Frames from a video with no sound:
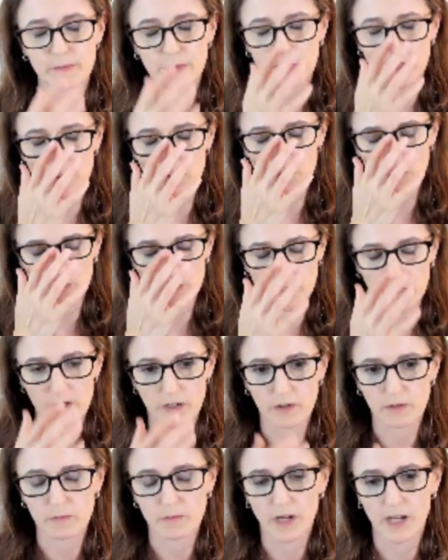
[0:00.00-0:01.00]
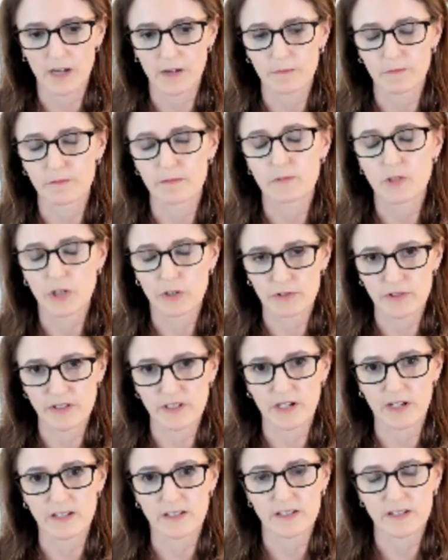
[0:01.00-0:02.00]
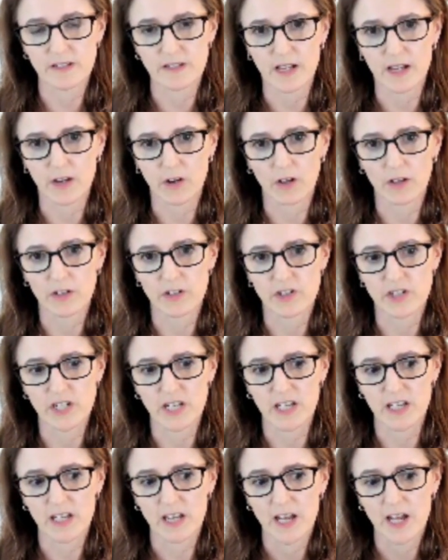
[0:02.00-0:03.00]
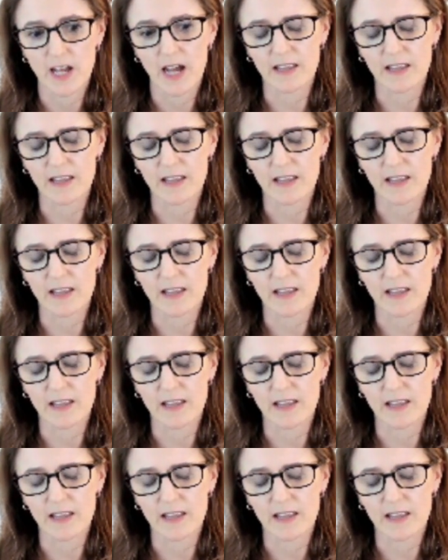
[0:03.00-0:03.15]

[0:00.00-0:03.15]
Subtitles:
but also neuroscience and psychology,